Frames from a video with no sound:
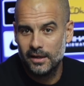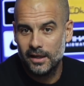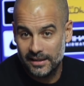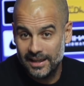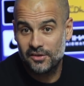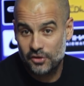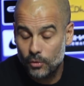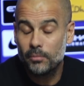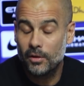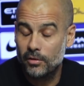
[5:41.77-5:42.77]
And that
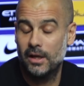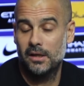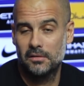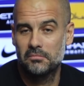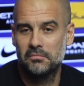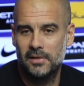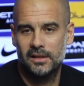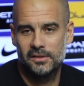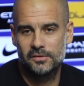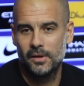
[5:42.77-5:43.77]
showed me, okay,
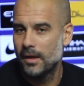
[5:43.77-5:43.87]
that is...